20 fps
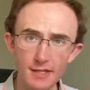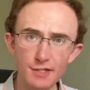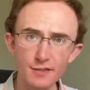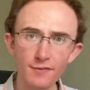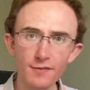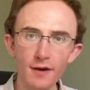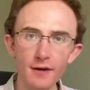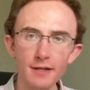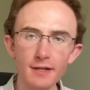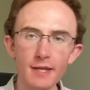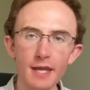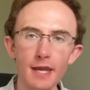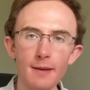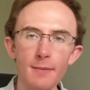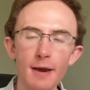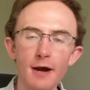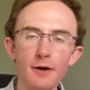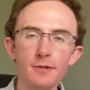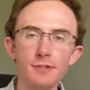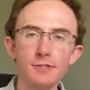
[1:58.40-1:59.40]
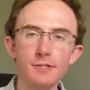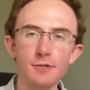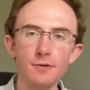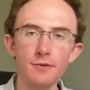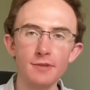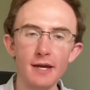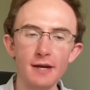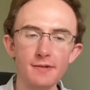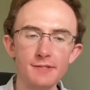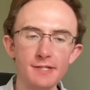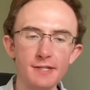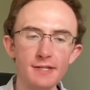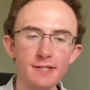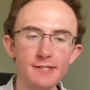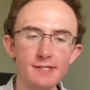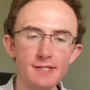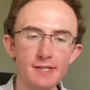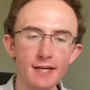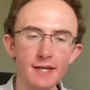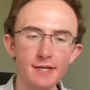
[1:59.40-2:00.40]
fund came out in
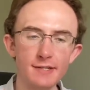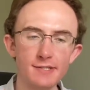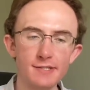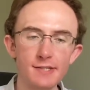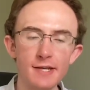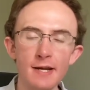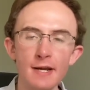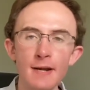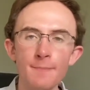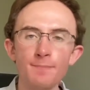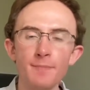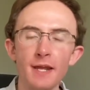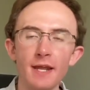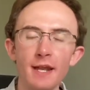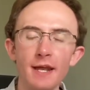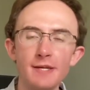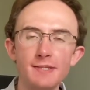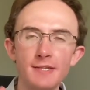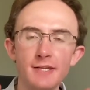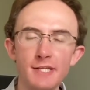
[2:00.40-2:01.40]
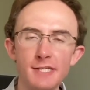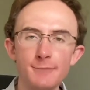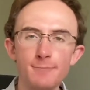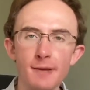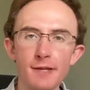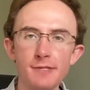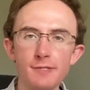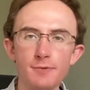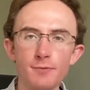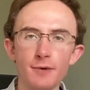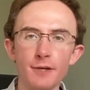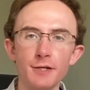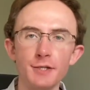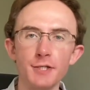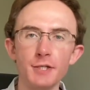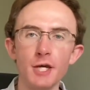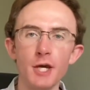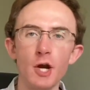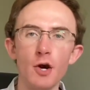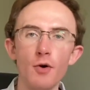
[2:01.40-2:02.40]
2006 and has an expense ratio